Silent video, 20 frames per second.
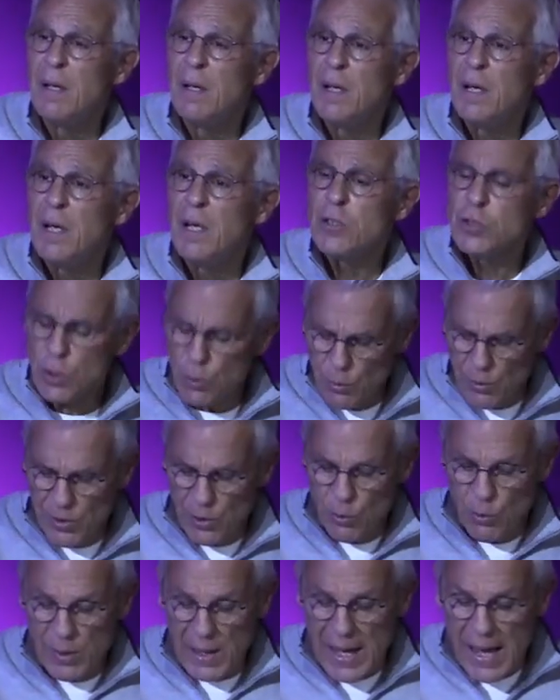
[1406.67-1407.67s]
And so when the
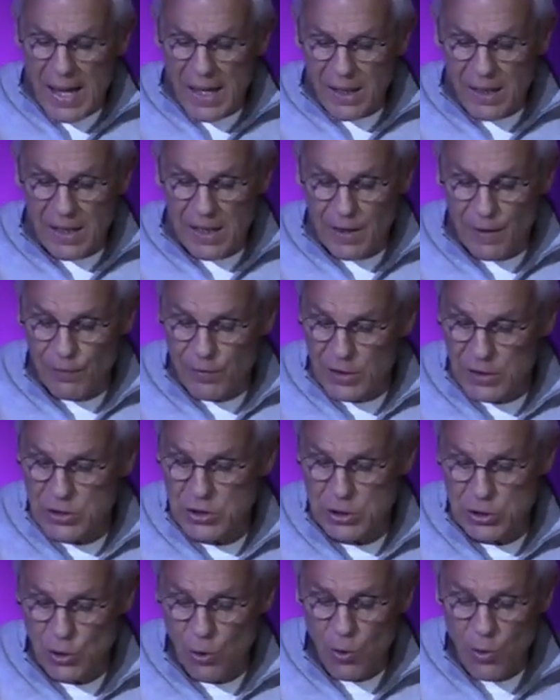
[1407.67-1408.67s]
reality of this
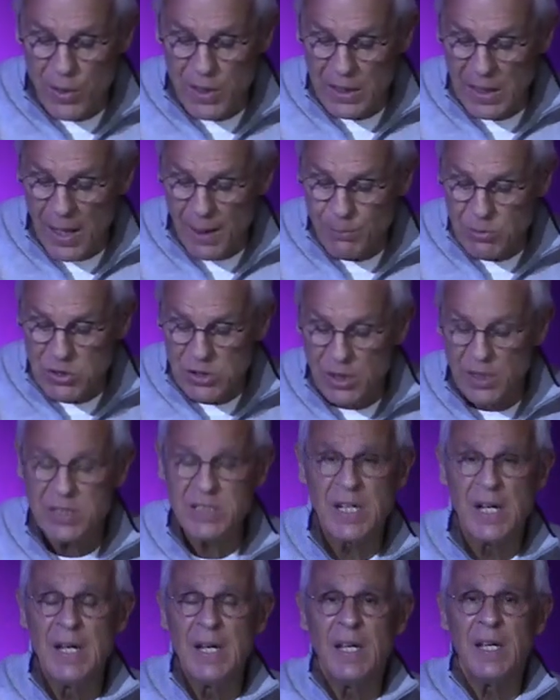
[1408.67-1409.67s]
story comes to us,
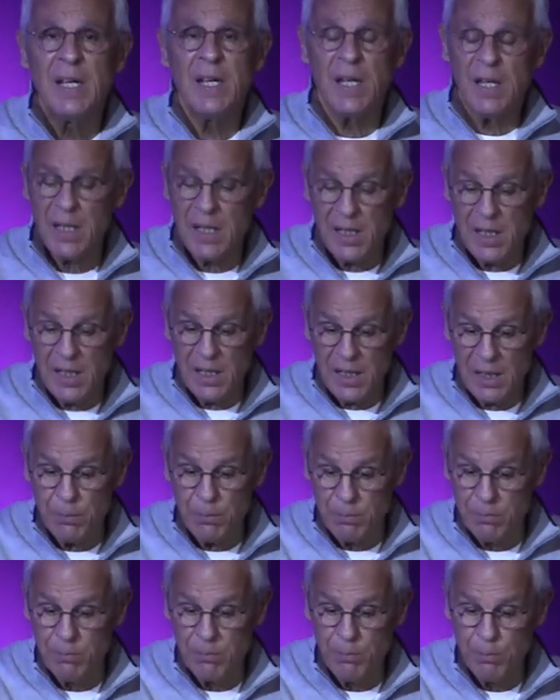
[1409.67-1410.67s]
it, it,
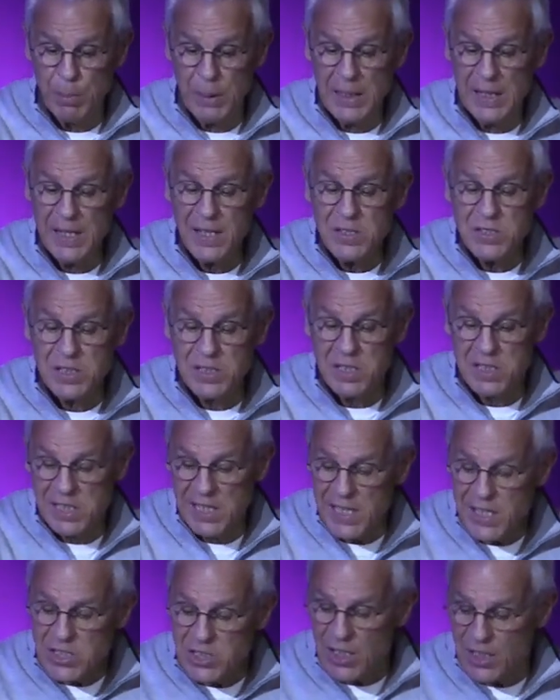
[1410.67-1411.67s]
begins to
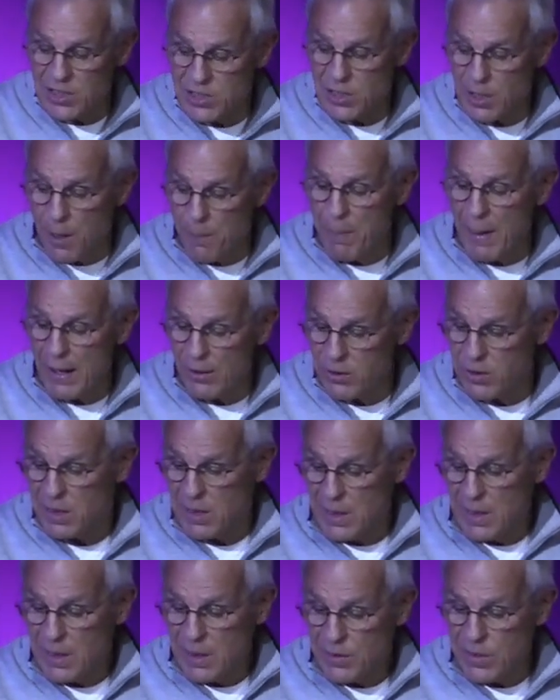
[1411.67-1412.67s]
teach us about
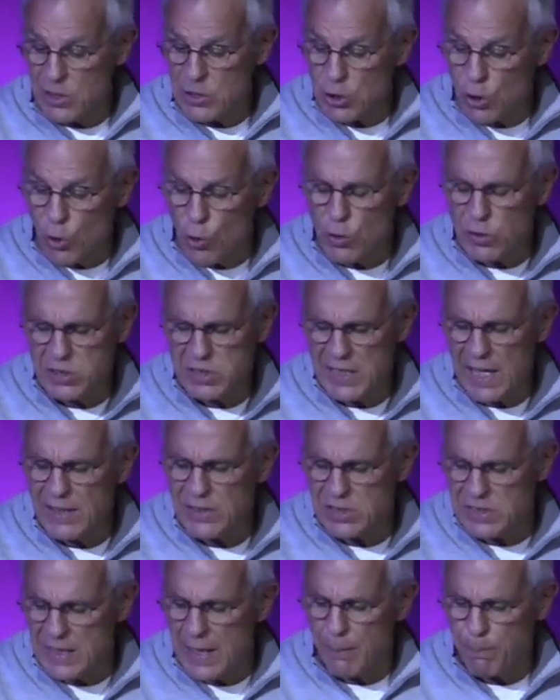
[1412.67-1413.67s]
this whole
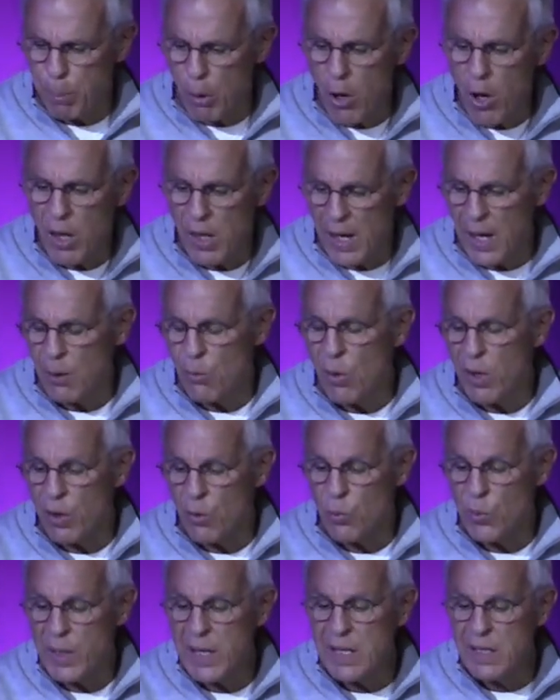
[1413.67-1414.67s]
sense that Paul, and I want to
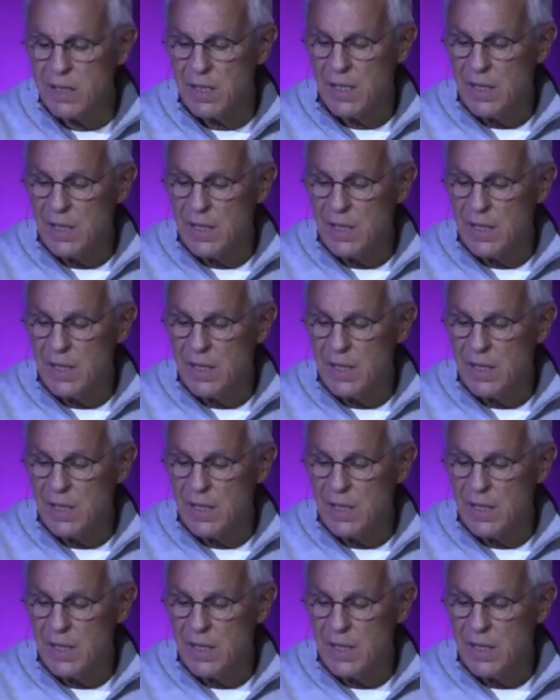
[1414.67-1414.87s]
read